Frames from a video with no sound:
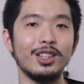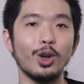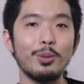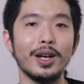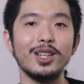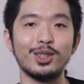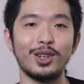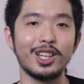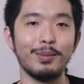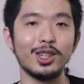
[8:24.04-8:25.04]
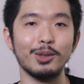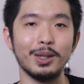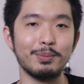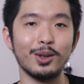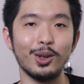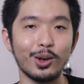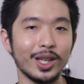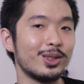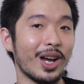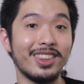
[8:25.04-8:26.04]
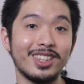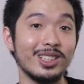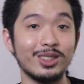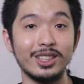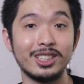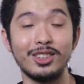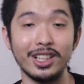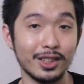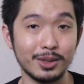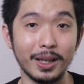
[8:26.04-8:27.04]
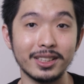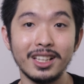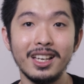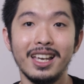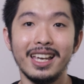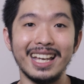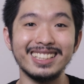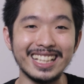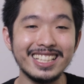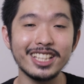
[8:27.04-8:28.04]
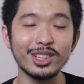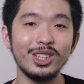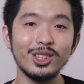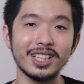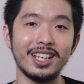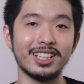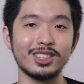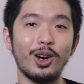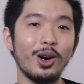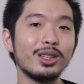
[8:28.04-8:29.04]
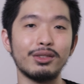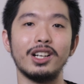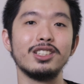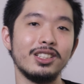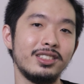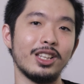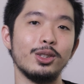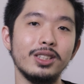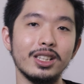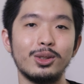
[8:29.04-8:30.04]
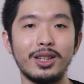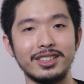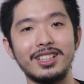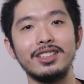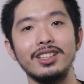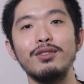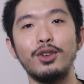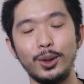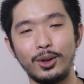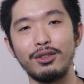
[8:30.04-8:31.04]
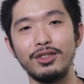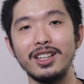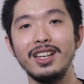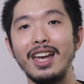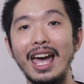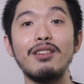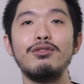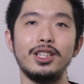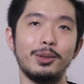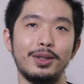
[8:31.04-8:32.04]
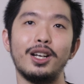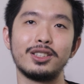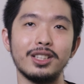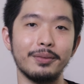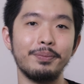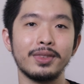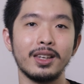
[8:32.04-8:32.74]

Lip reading: a no-brainer to recommend to people looking to enter into this creative space. It's easy to use and has all the functions that you need to get started in photography and video production.